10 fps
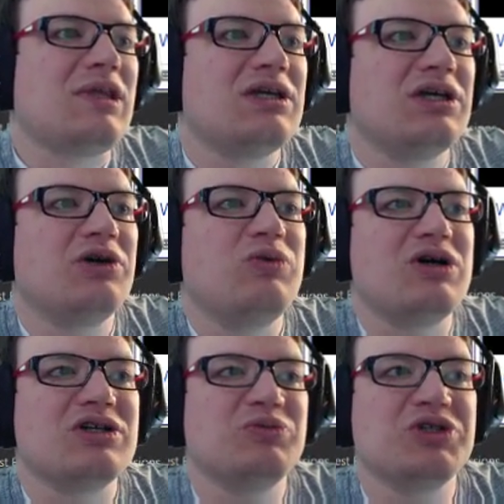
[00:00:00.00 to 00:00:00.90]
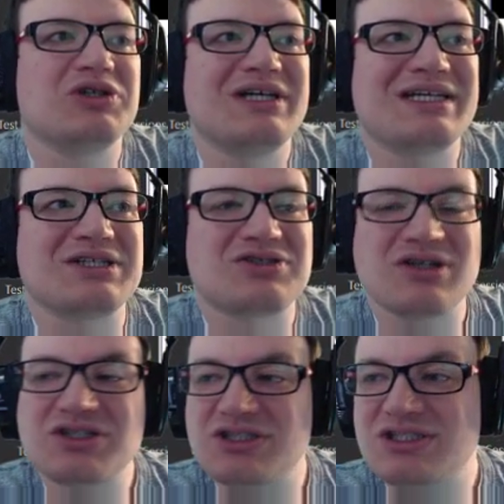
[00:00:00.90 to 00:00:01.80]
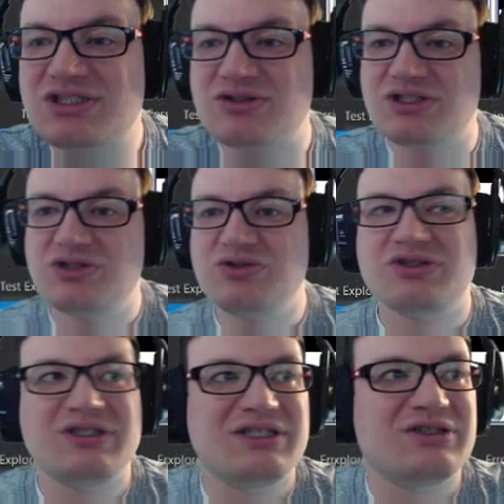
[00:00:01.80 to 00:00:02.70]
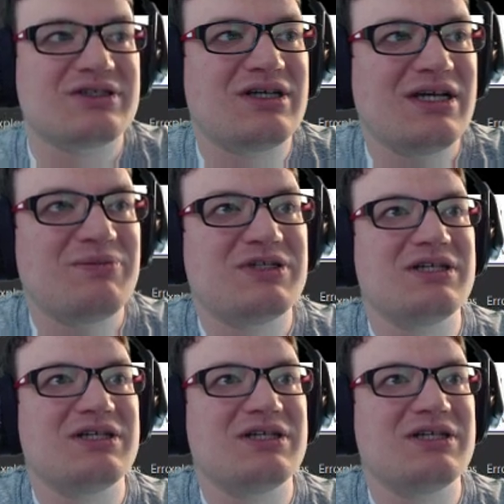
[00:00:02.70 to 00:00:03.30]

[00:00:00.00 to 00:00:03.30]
you know, welcome, would you like instructions? So the user here typed